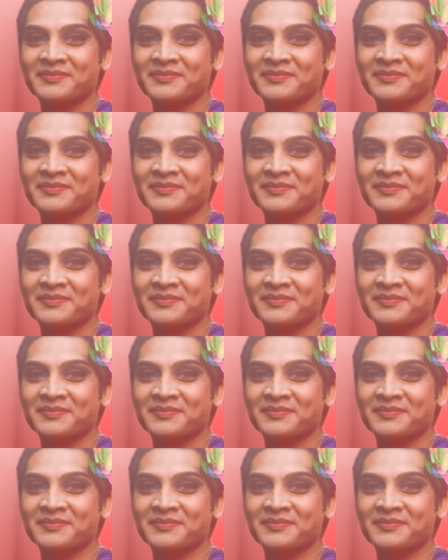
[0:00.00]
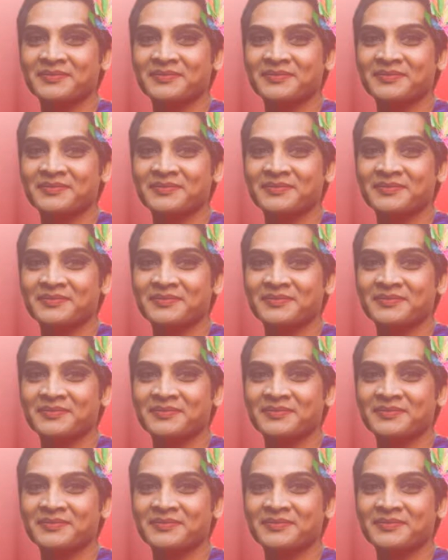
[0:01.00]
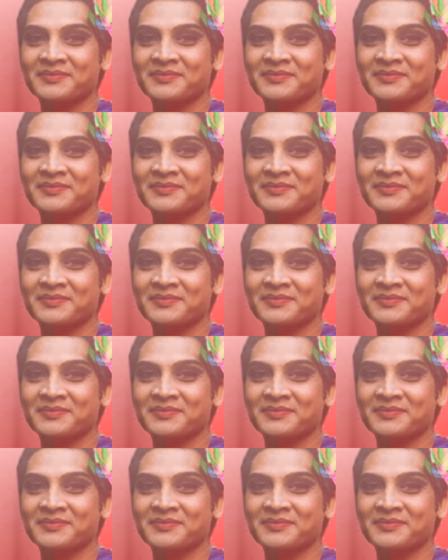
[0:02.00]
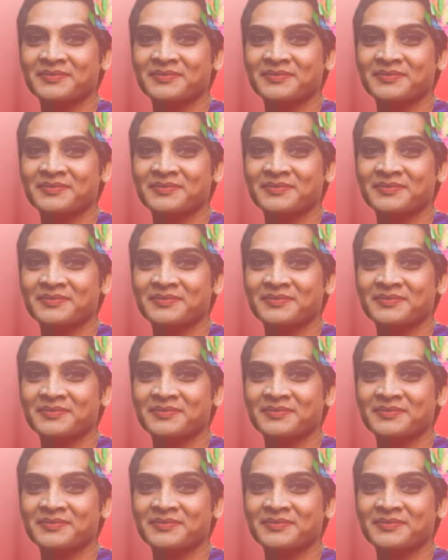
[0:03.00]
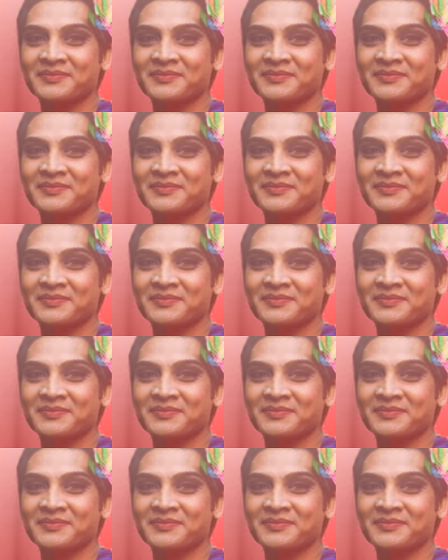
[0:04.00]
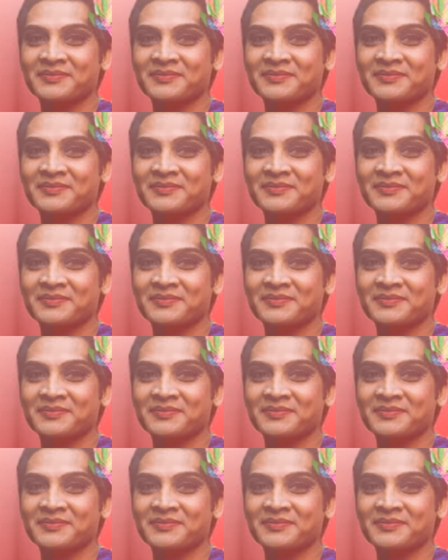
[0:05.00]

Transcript: (no lip movement)